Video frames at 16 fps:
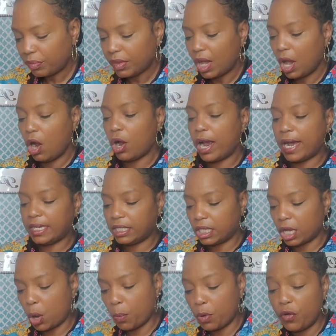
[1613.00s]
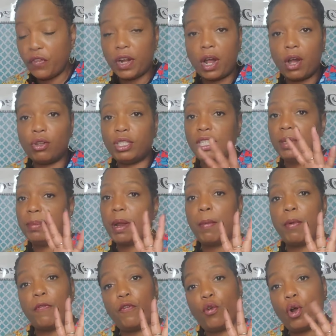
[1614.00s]
Okay, so moving on. Tip
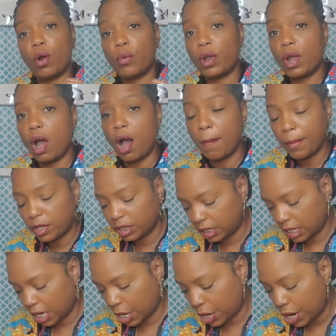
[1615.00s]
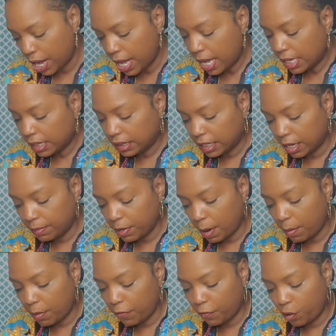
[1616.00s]
number 4. We almost there. Tip
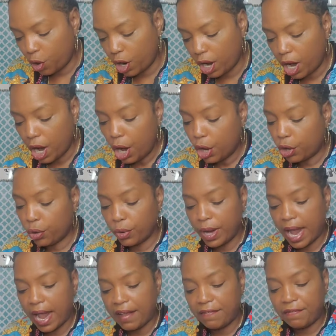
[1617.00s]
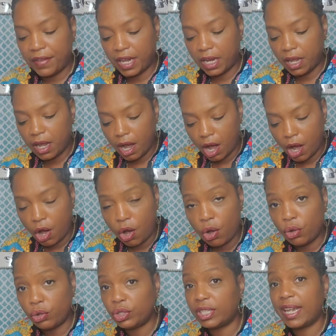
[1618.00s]
number 4. Create
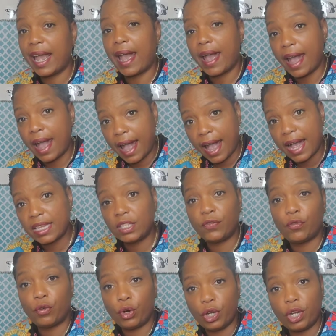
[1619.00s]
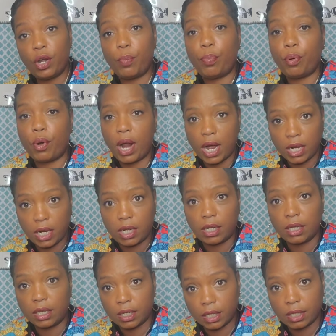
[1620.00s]
videos and ads for your products.